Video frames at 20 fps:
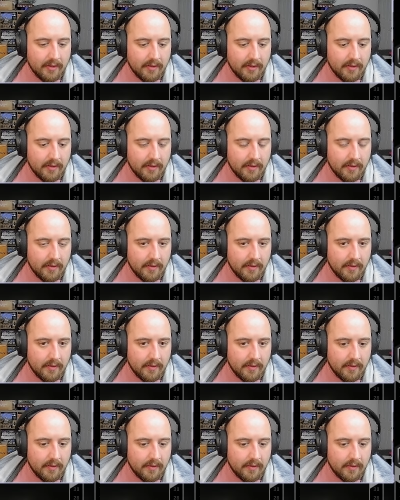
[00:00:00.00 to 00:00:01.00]

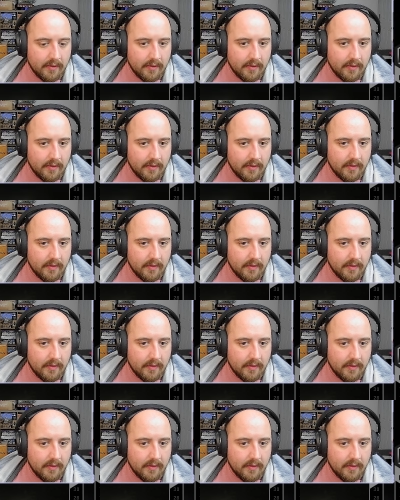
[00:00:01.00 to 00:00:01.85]
No one is speaking in this clip.